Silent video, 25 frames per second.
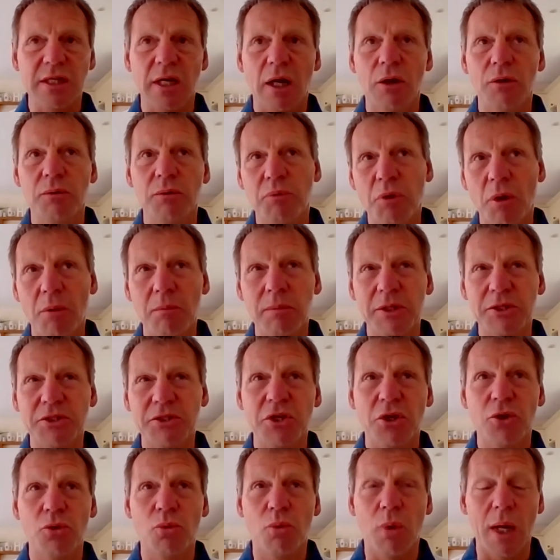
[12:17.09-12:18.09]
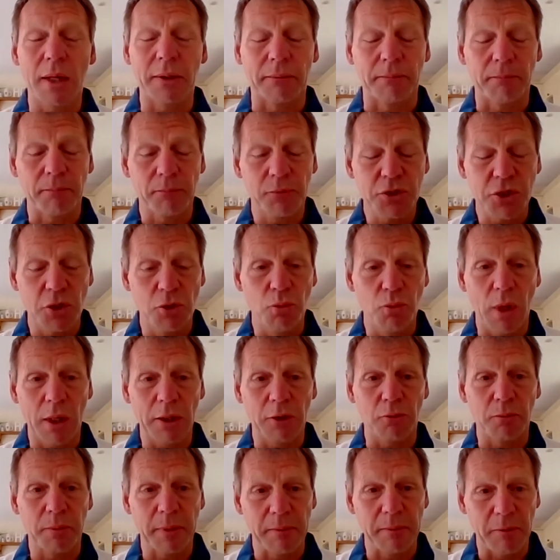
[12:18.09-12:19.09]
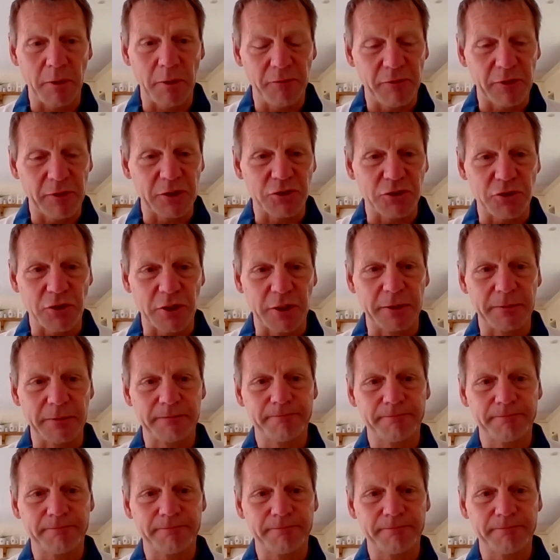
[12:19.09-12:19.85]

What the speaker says: So probably 2-1. 2-1 will be my victory.